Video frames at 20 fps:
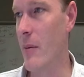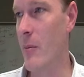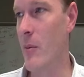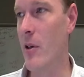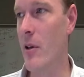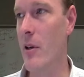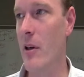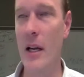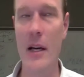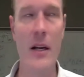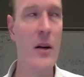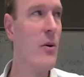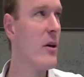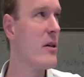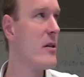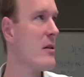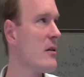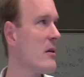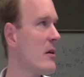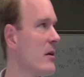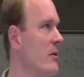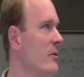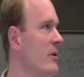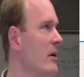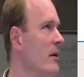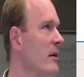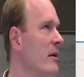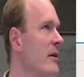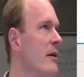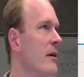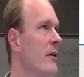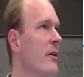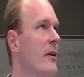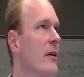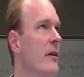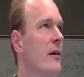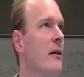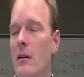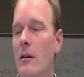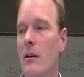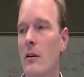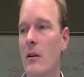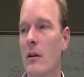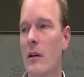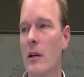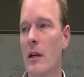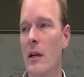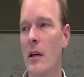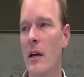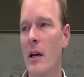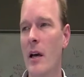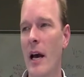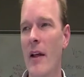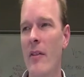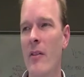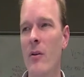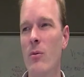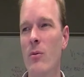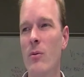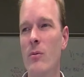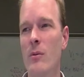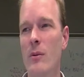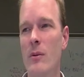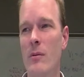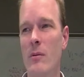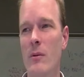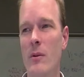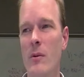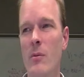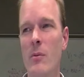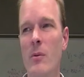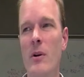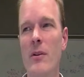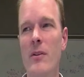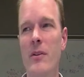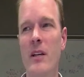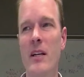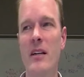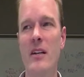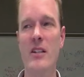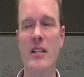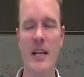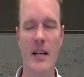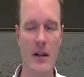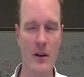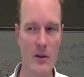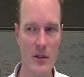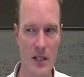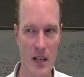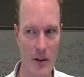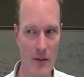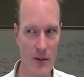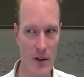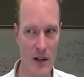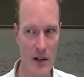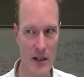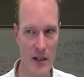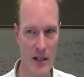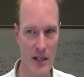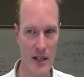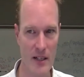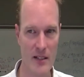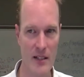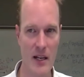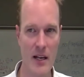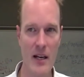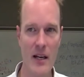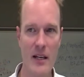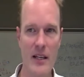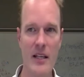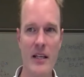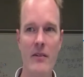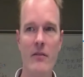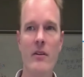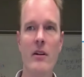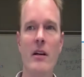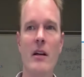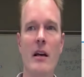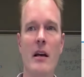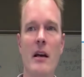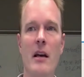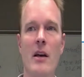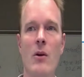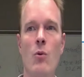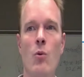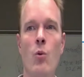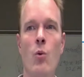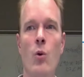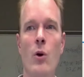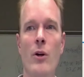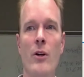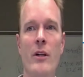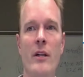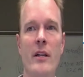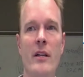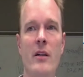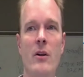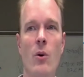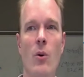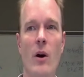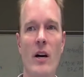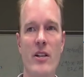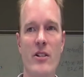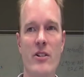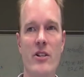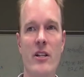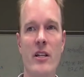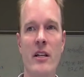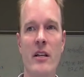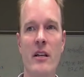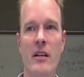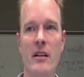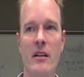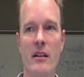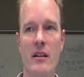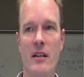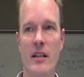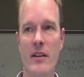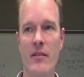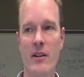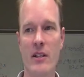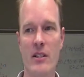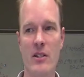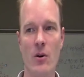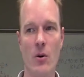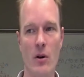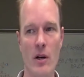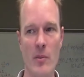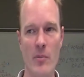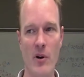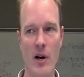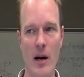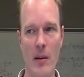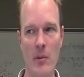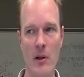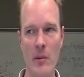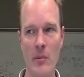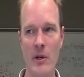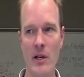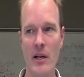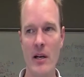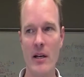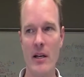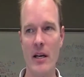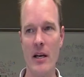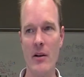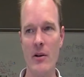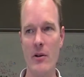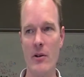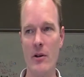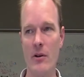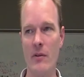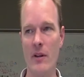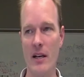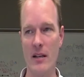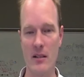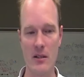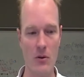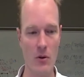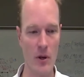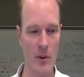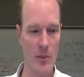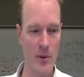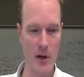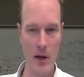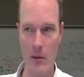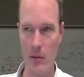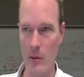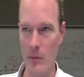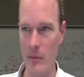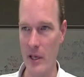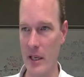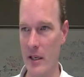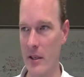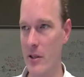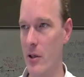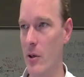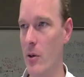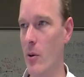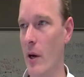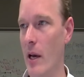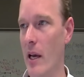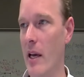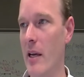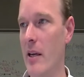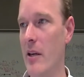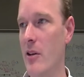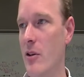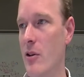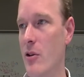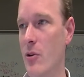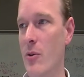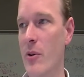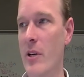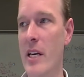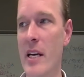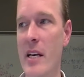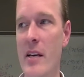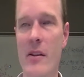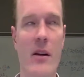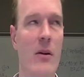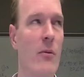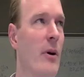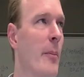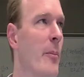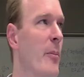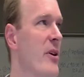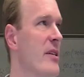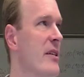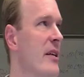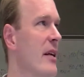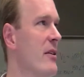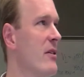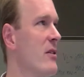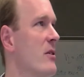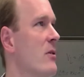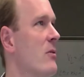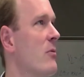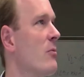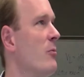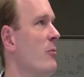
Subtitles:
I'm good. Any questions on utility theory? Okay. And the real thing to check yourself on is, given a worded question, given a story problem, can you turn that story problem into a tree that represents